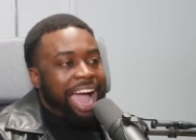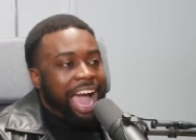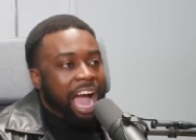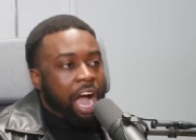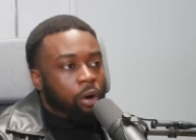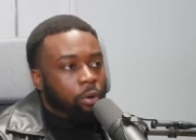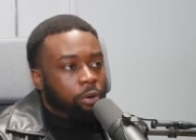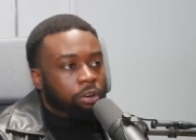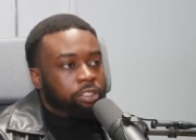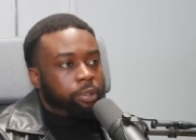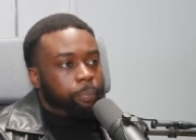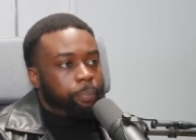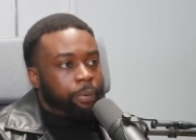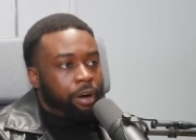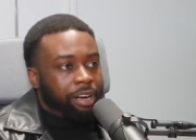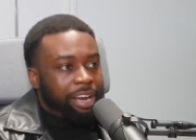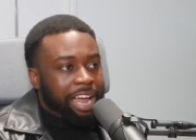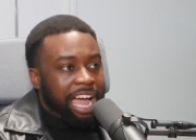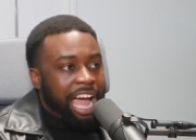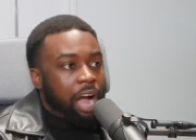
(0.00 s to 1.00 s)
hours
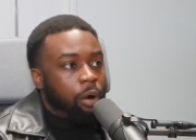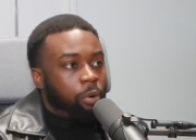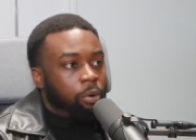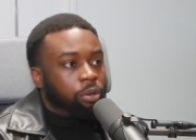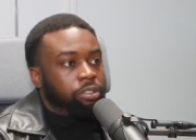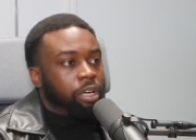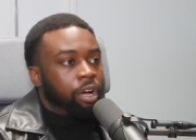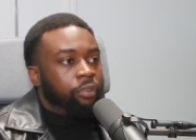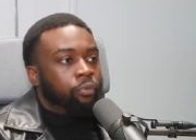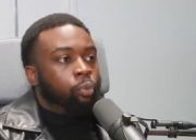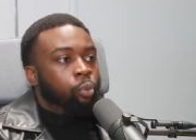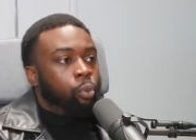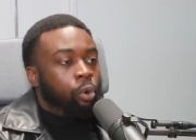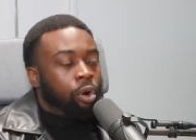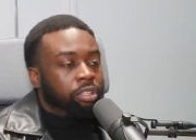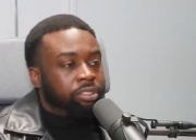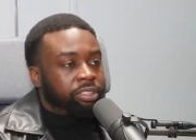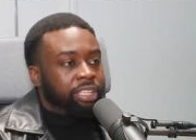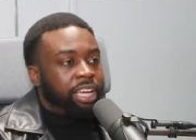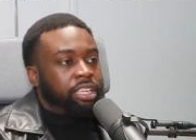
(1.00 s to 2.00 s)
upon hours of
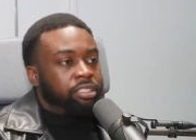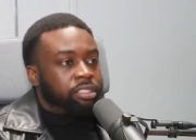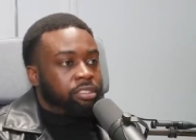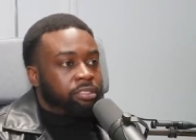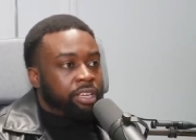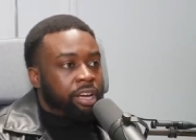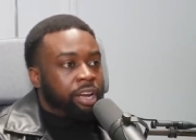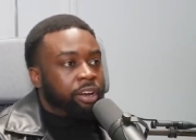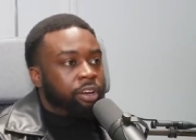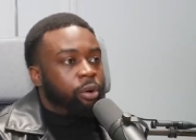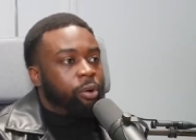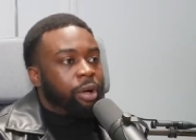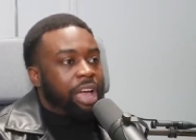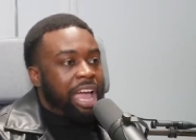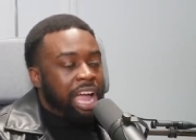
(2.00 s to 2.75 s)
worst case scenario,